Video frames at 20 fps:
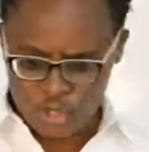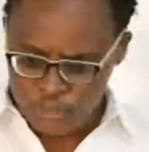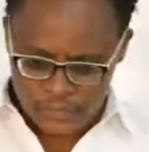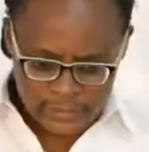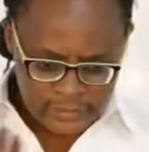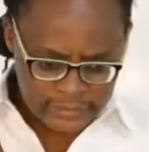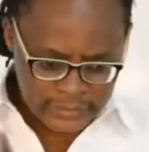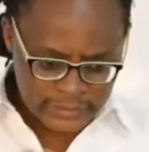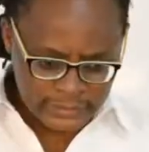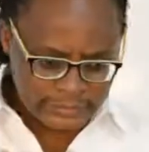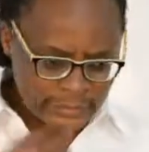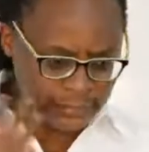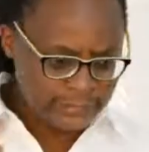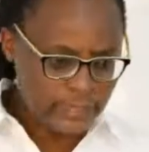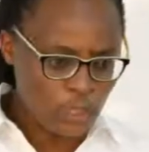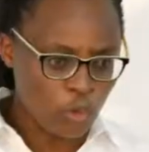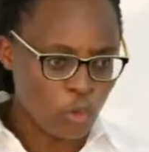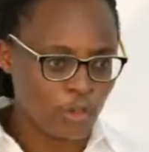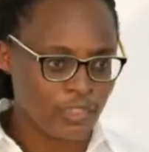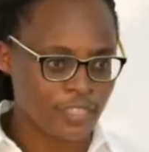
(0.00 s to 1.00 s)
You know, that's
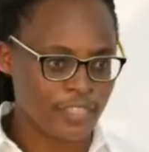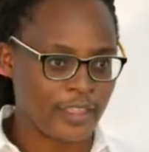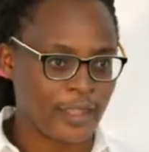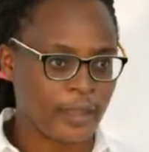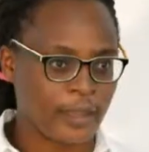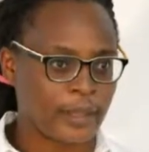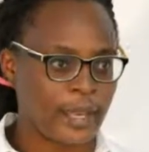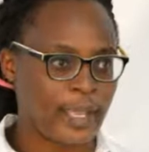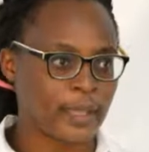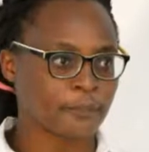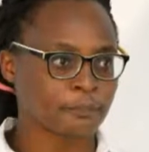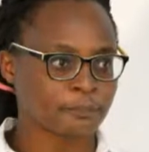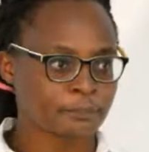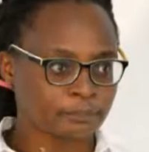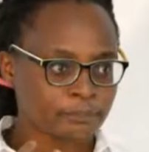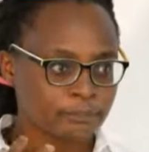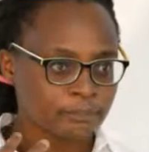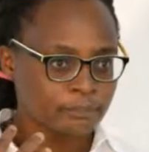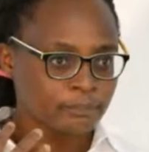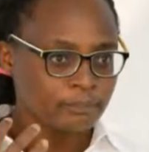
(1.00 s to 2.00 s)
the whole thing. Like,
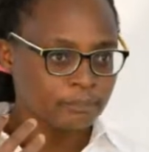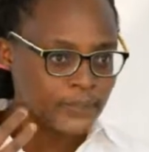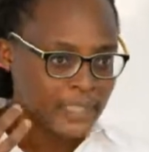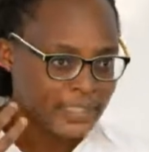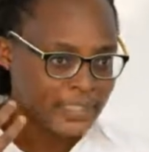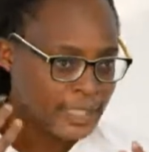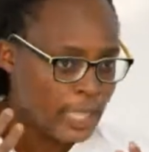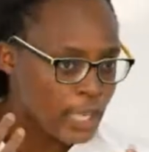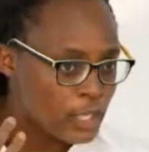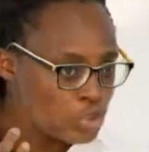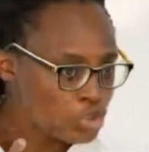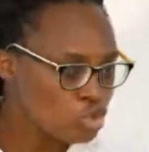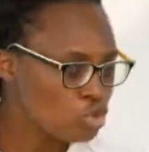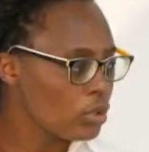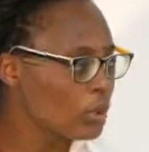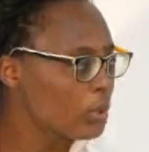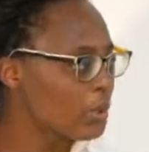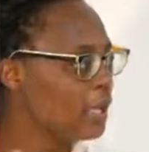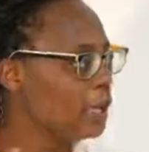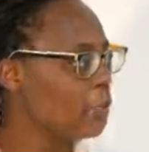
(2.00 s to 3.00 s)
there are
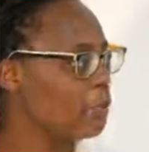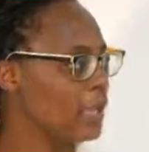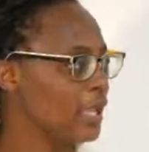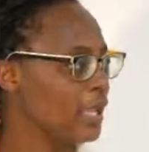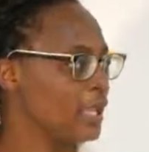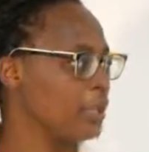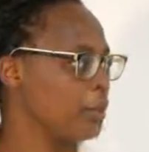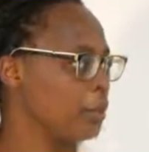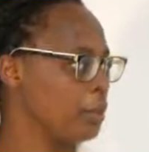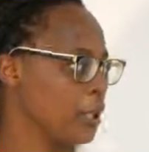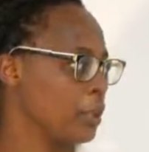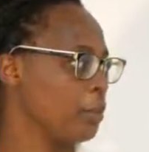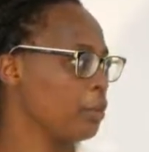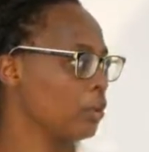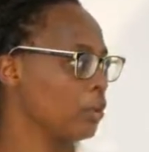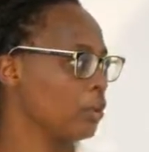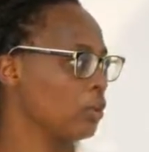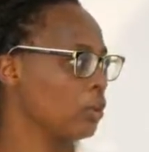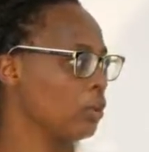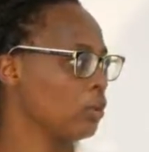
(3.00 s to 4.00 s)
extremely many
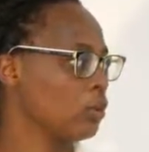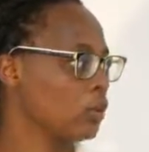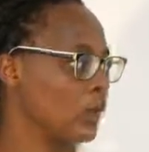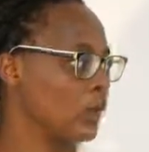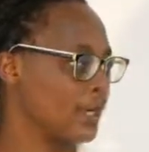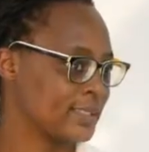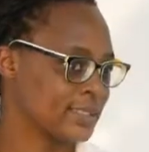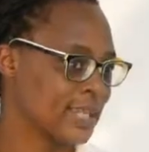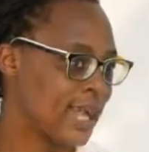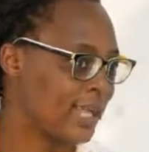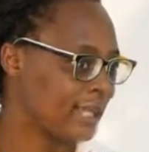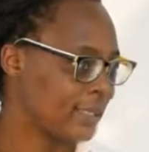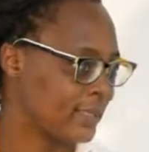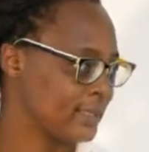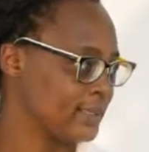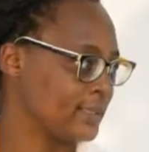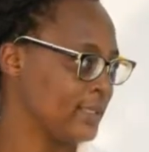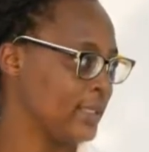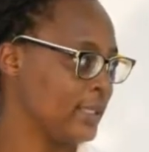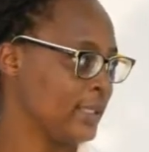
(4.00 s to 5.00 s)
people who are
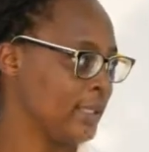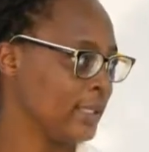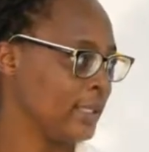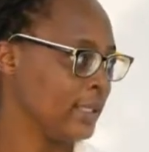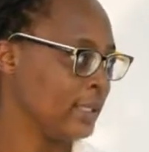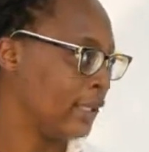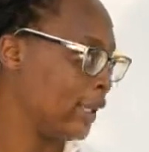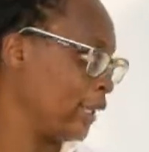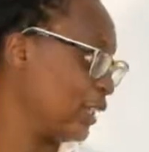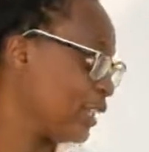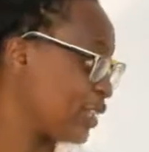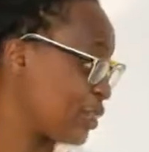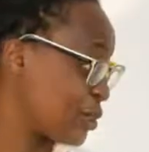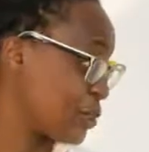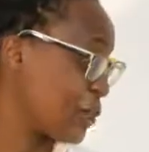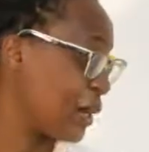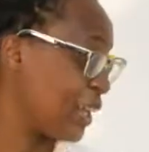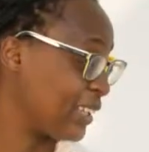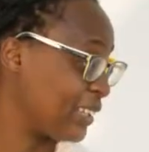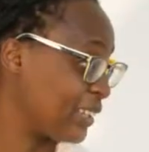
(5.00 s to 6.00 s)
talented in
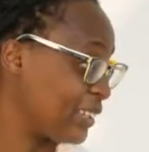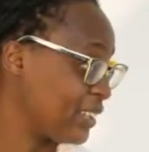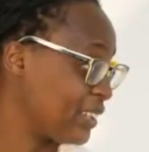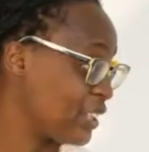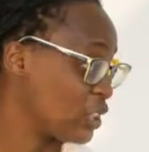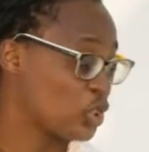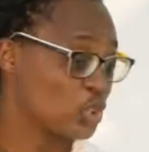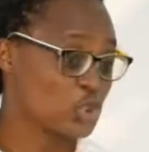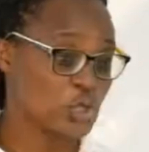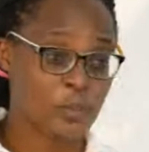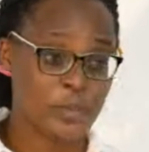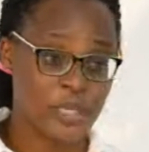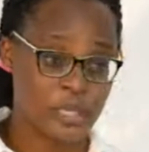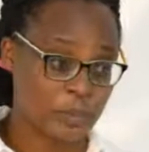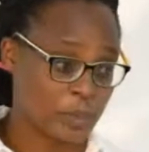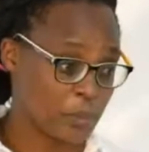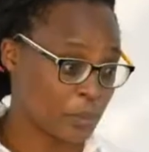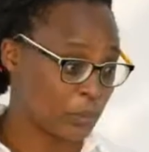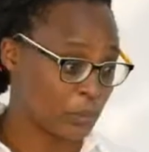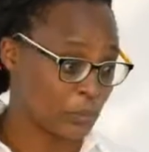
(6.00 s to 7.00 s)
this world. There's so
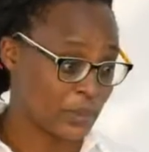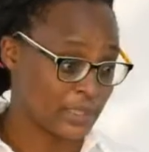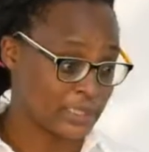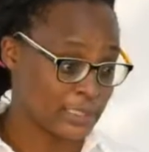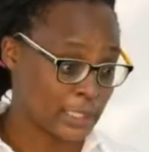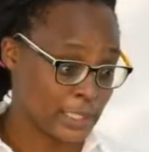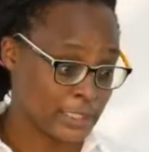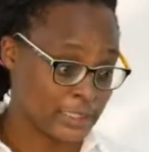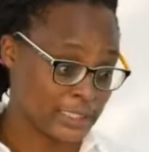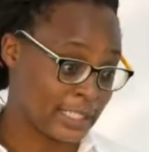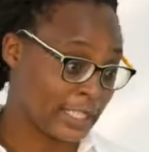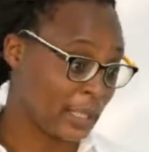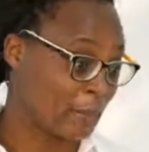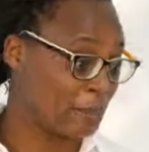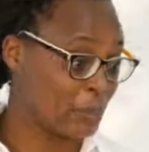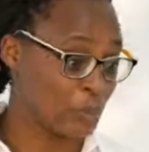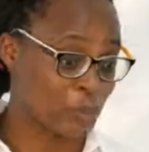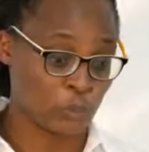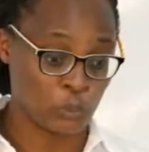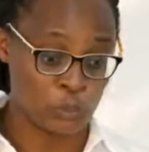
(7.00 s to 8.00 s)
many people who are talented. There
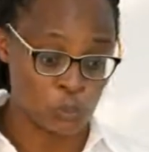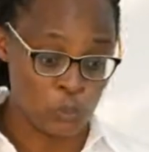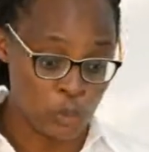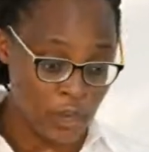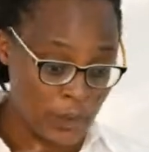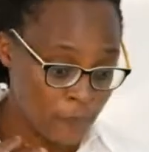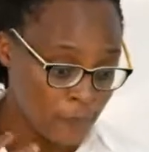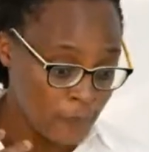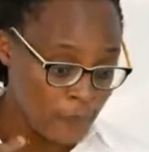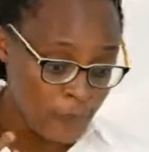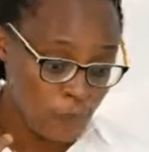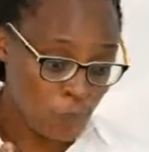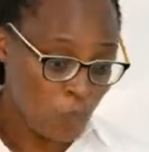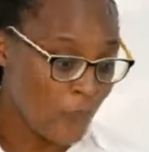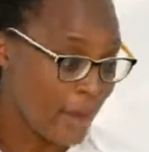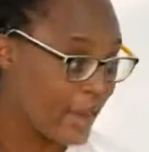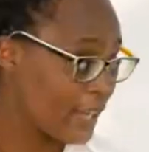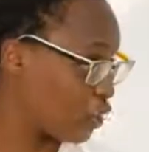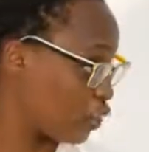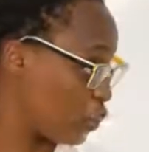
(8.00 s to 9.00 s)
are people who are
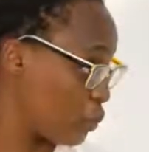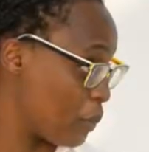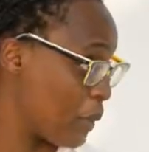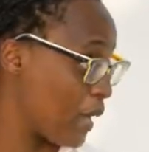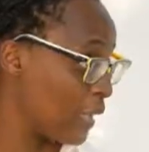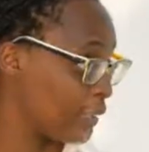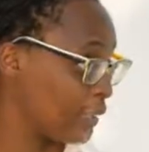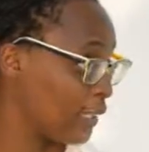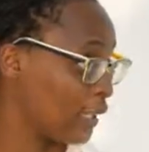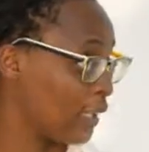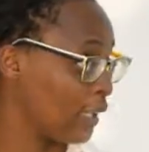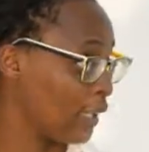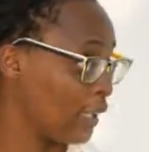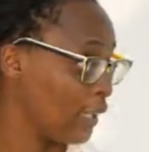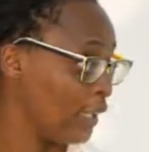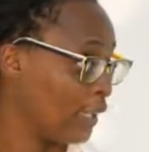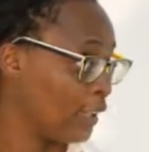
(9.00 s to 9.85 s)
way smarter